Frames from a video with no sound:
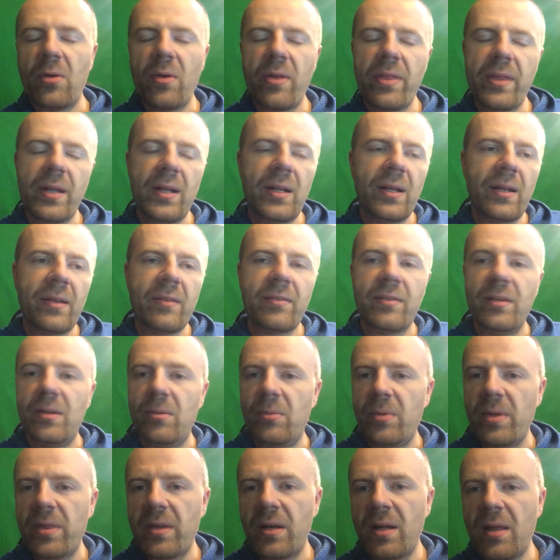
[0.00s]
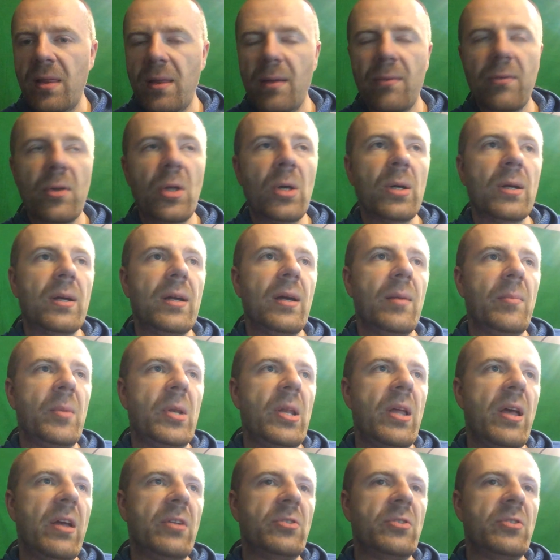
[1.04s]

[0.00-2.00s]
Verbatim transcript: Northern Alex here with another vlog coming